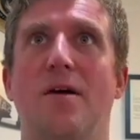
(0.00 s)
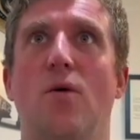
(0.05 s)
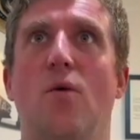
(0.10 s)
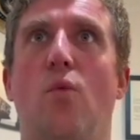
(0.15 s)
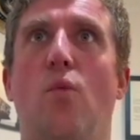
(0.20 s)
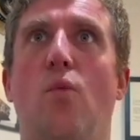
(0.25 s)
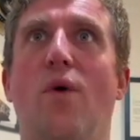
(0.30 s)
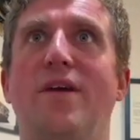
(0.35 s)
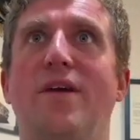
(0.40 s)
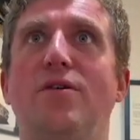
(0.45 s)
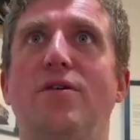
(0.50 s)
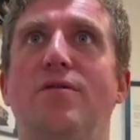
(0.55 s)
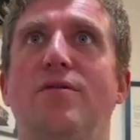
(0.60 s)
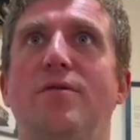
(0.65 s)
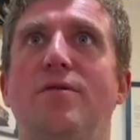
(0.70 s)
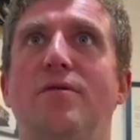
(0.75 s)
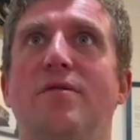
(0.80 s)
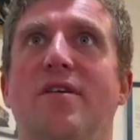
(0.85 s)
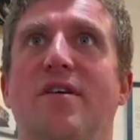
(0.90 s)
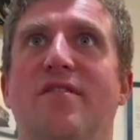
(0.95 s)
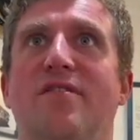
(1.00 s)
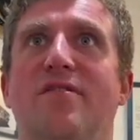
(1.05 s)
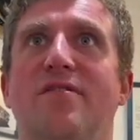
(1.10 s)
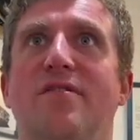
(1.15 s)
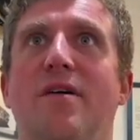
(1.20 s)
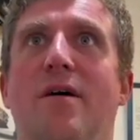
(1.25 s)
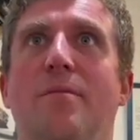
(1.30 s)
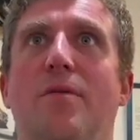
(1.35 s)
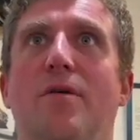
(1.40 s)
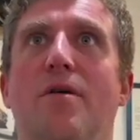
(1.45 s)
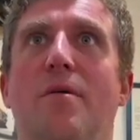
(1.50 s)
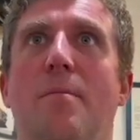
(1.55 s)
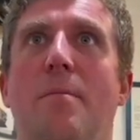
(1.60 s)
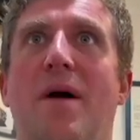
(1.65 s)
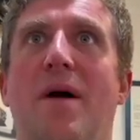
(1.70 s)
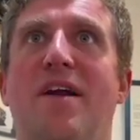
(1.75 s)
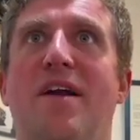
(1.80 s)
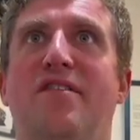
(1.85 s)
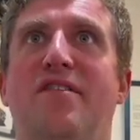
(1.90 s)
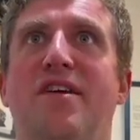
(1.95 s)
when you do this, number
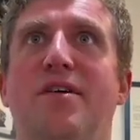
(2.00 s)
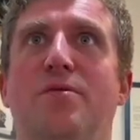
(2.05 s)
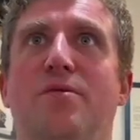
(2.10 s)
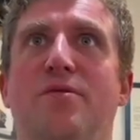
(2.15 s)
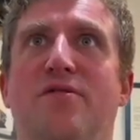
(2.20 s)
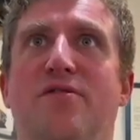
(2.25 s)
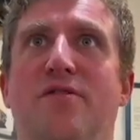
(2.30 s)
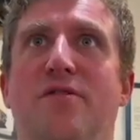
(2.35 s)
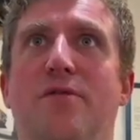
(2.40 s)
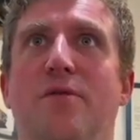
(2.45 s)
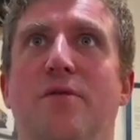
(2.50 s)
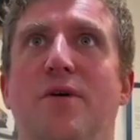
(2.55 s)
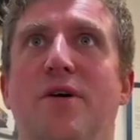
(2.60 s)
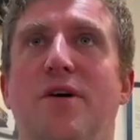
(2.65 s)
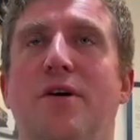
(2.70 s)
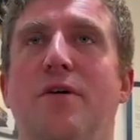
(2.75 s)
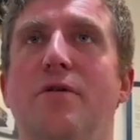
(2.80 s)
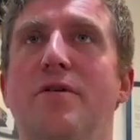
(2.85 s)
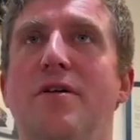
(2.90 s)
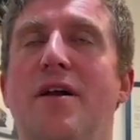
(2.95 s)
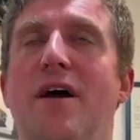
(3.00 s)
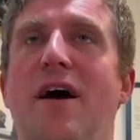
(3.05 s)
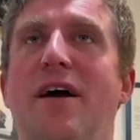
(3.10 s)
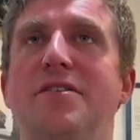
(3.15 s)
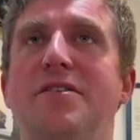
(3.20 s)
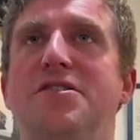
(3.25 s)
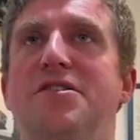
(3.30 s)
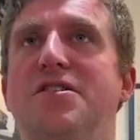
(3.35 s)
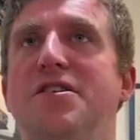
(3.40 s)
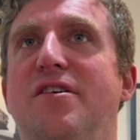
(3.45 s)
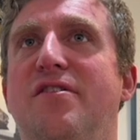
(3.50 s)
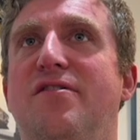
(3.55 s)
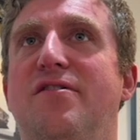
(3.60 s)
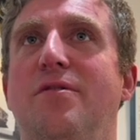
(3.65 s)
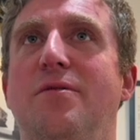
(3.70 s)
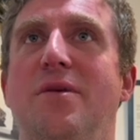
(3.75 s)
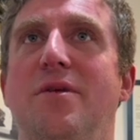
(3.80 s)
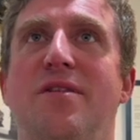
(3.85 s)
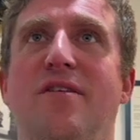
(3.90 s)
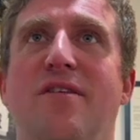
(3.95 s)
minus equals 2, you're not
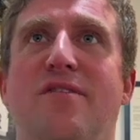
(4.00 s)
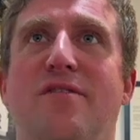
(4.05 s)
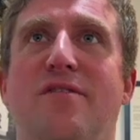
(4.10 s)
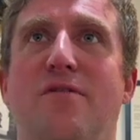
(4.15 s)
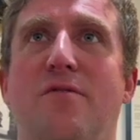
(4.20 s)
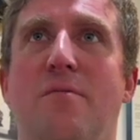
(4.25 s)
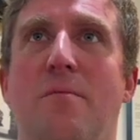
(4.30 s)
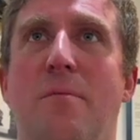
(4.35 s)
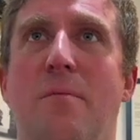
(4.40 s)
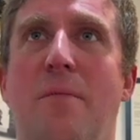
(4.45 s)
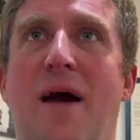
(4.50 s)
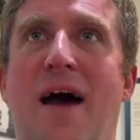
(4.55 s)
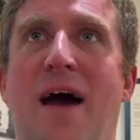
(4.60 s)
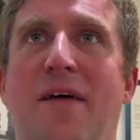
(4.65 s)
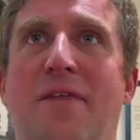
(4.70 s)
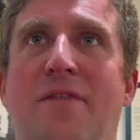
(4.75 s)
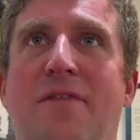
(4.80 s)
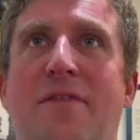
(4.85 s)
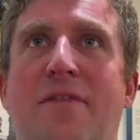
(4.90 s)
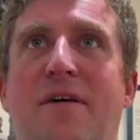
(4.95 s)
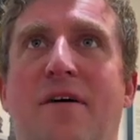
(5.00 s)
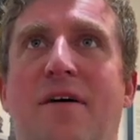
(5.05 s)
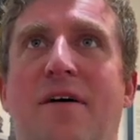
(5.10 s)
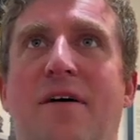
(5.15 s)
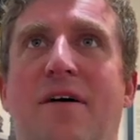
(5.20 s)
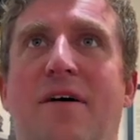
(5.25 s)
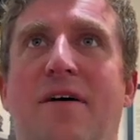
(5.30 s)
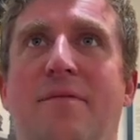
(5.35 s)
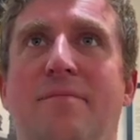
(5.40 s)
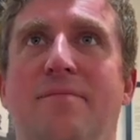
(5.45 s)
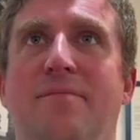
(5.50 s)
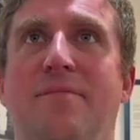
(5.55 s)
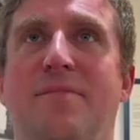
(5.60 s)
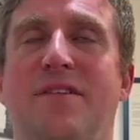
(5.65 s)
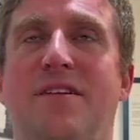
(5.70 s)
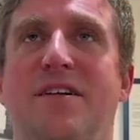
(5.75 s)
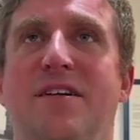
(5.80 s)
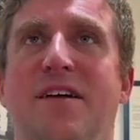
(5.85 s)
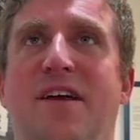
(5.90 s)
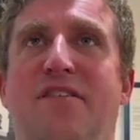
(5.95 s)
just doing this little math
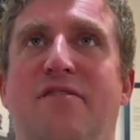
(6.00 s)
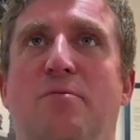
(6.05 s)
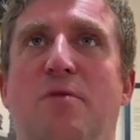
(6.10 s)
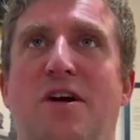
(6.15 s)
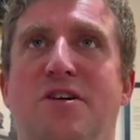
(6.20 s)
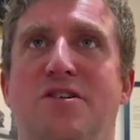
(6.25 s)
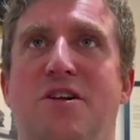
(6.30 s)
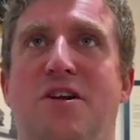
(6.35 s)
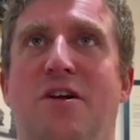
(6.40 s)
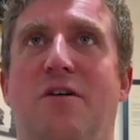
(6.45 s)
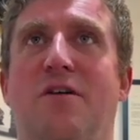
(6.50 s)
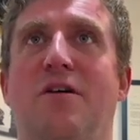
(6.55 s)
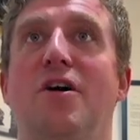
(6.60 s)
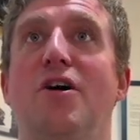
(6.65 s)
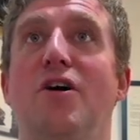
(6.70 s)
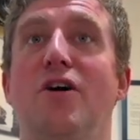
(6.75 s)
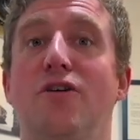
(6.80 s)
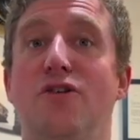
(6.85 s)
expression here.